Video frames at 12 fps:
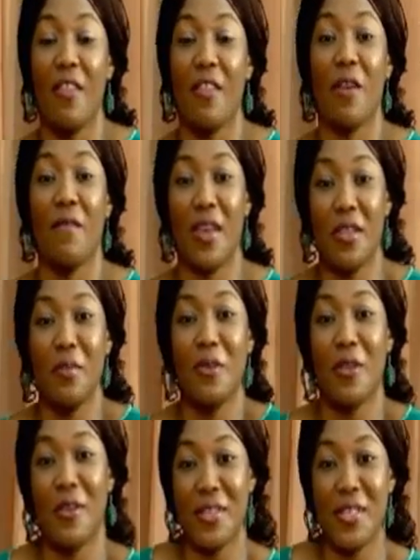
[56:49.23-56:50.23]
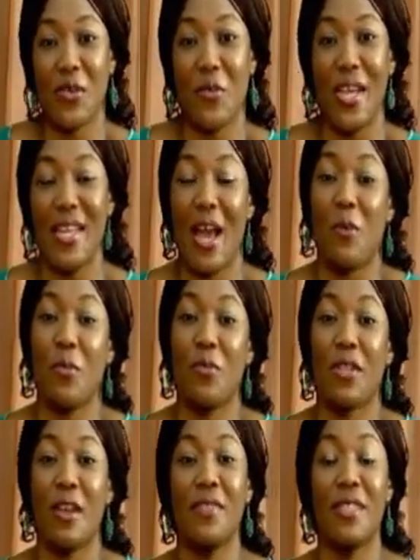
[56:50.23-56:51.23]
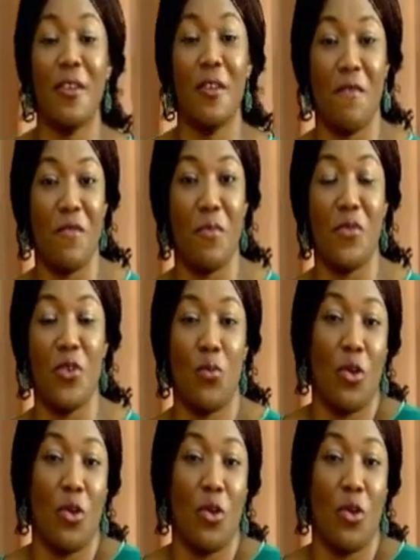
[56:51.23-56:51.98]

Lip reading: They're available on the screen, and we would love to hear from you.